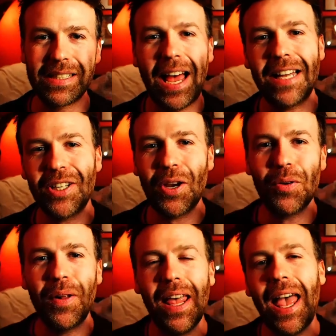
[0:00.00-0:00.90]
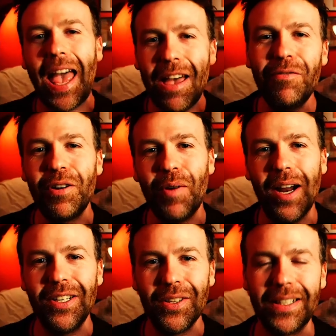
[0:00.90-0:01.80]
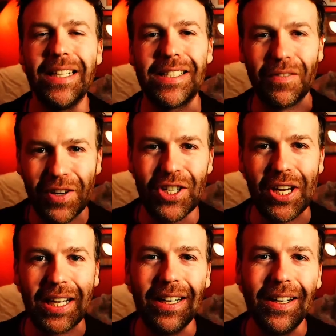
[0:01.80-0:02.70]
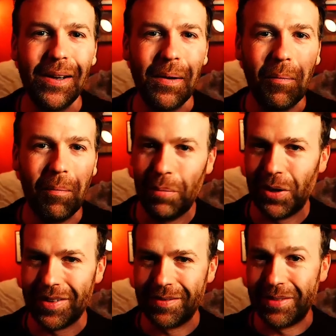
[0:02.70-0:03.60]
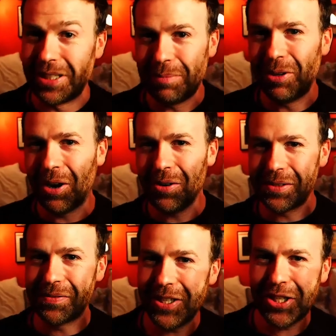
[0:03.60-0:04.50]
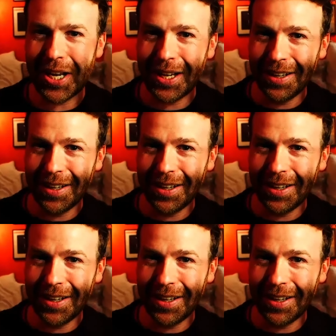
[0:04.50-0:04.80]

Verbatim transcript: And you know, every retinue needs a fishing, but a demon host fishing?